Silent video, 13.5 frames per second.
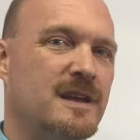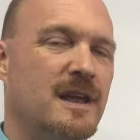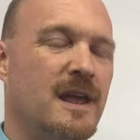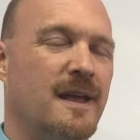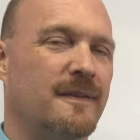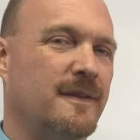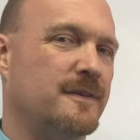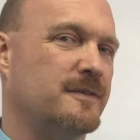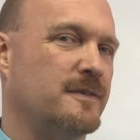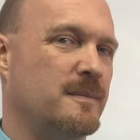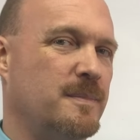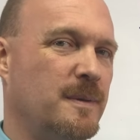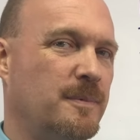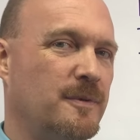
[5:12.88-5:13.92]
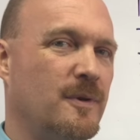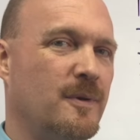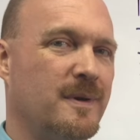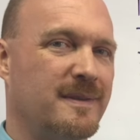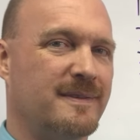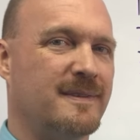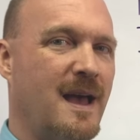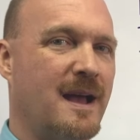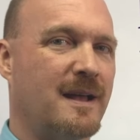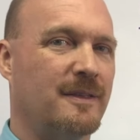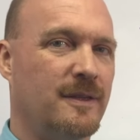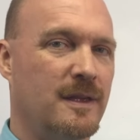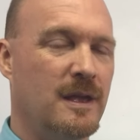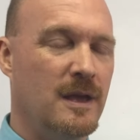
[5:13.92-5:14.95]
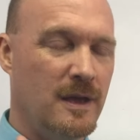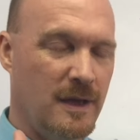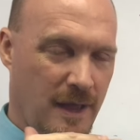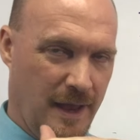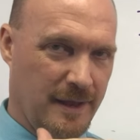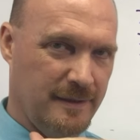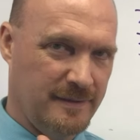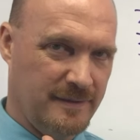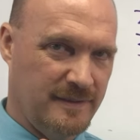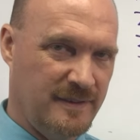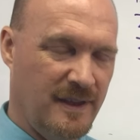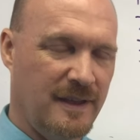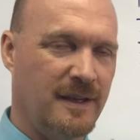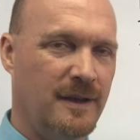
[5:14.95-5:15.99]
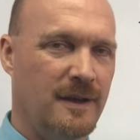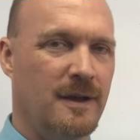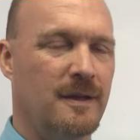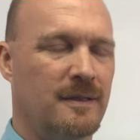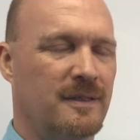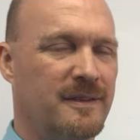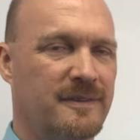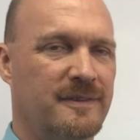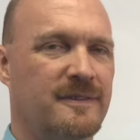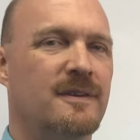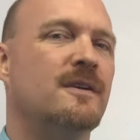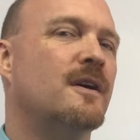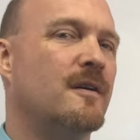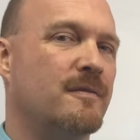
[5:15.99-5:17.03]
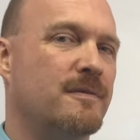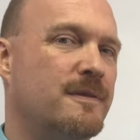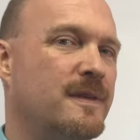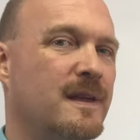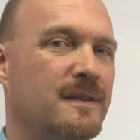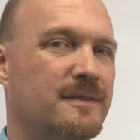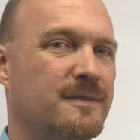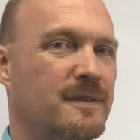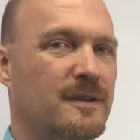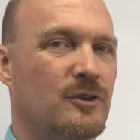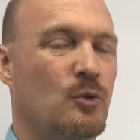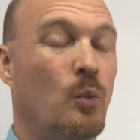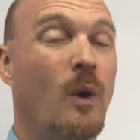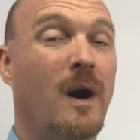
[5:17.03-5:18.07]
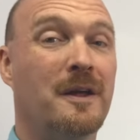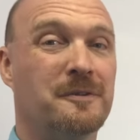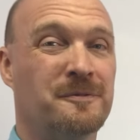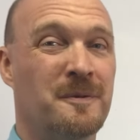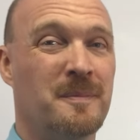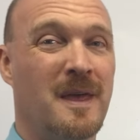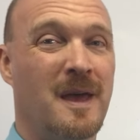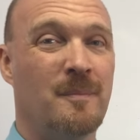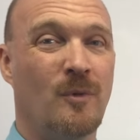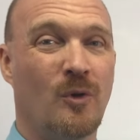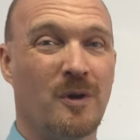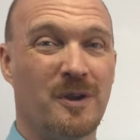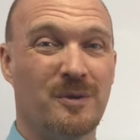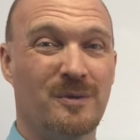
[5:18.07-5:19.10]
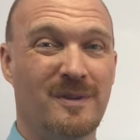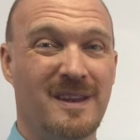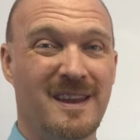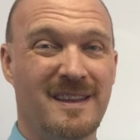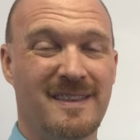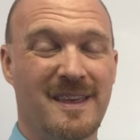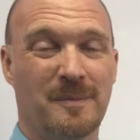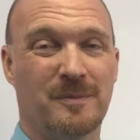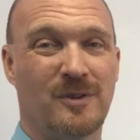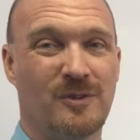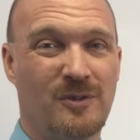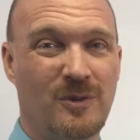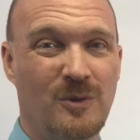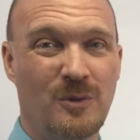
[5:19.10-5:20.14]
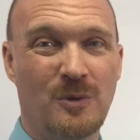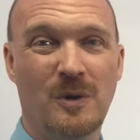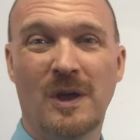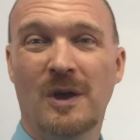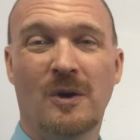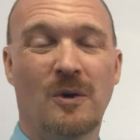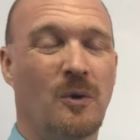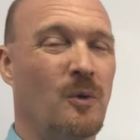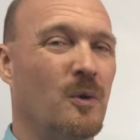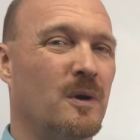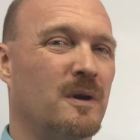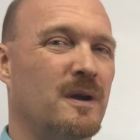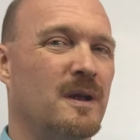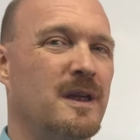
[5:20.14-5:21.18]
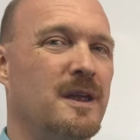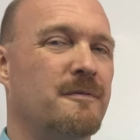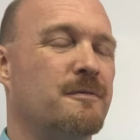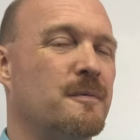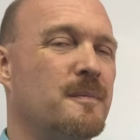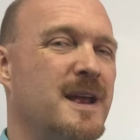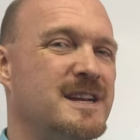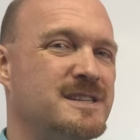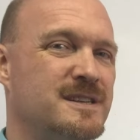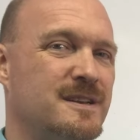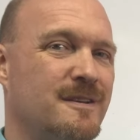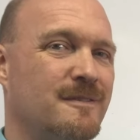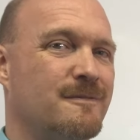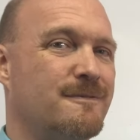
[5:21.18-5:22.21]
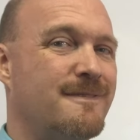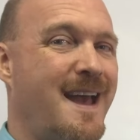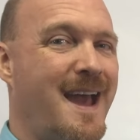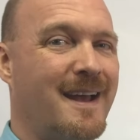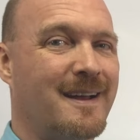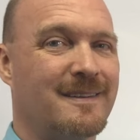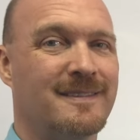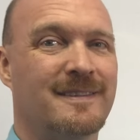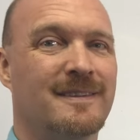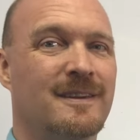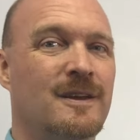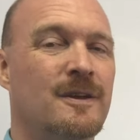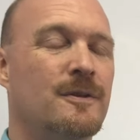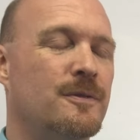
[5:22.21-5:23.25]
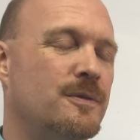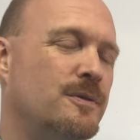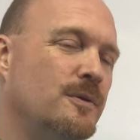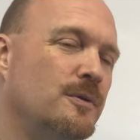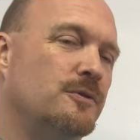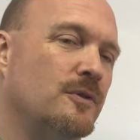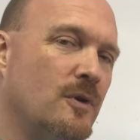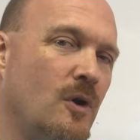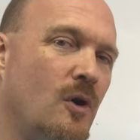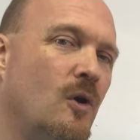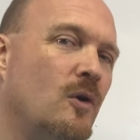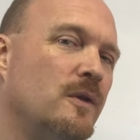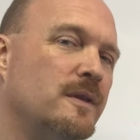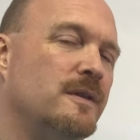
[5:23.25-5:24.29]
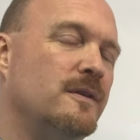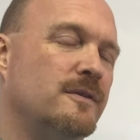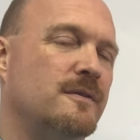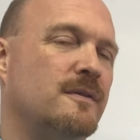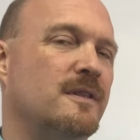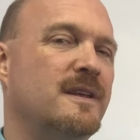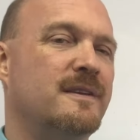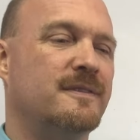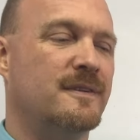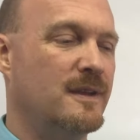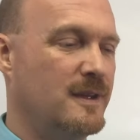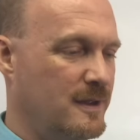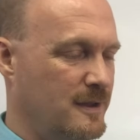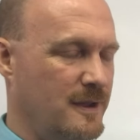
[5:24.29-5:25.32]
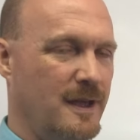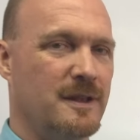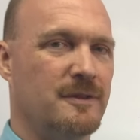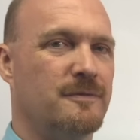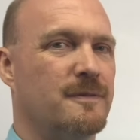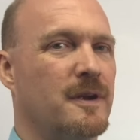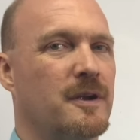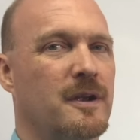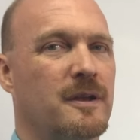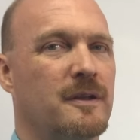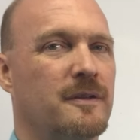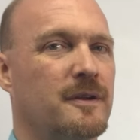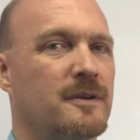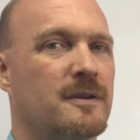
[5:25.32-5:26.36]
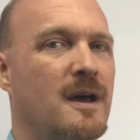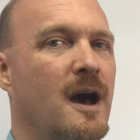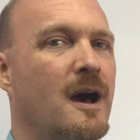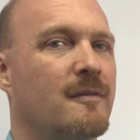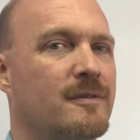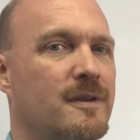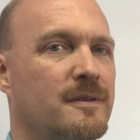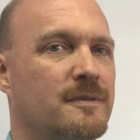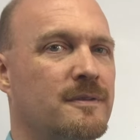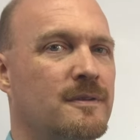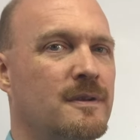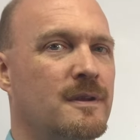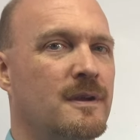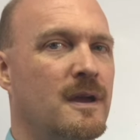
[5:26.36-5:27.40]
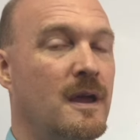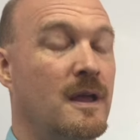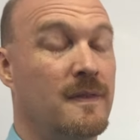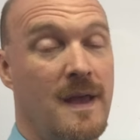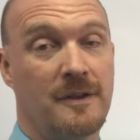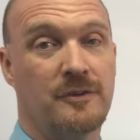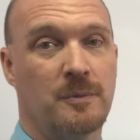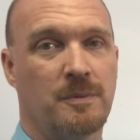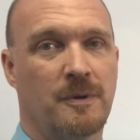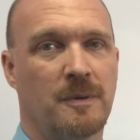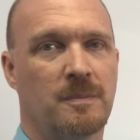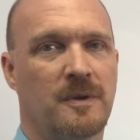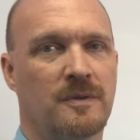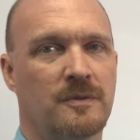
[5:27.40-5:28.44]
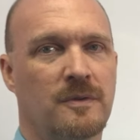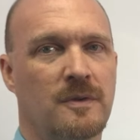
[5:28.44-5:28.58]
It lets the people know exactly a tick list of things that you want from them or you need them to do, or information and facts. Those are all in this list, and it's very clear and obvious. And that's your purpose.